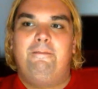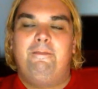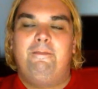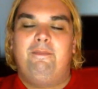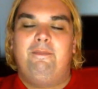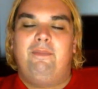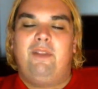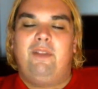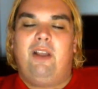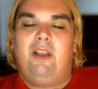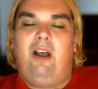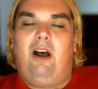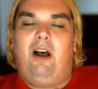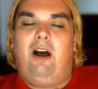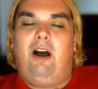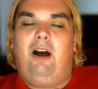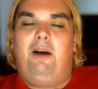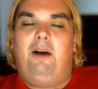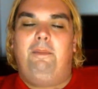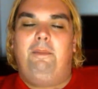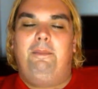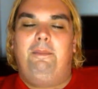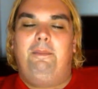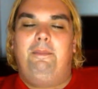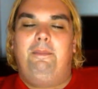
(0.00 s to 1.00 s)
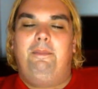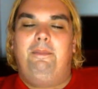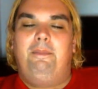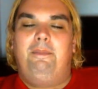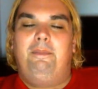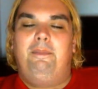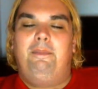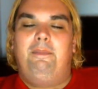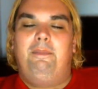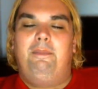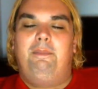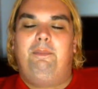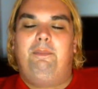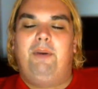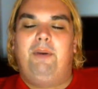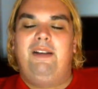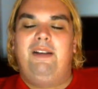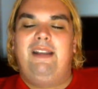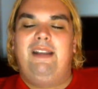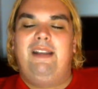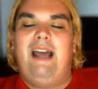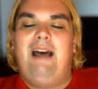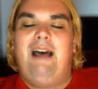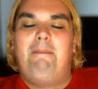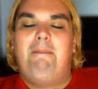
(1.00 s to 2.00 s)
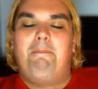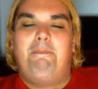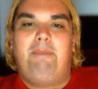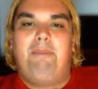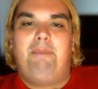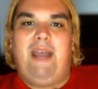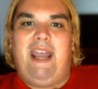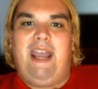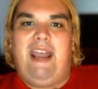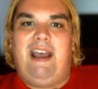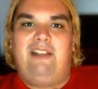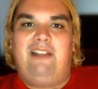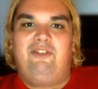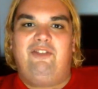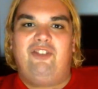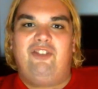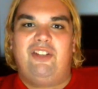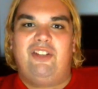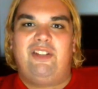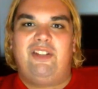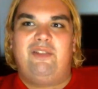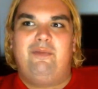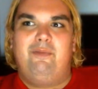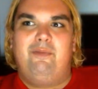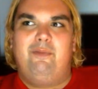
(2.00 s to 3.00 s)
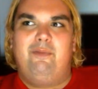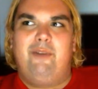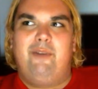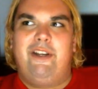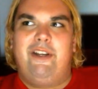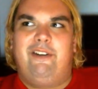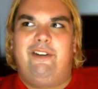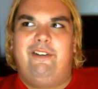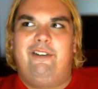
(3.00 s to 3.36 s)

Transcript: um, but not bad, just weird.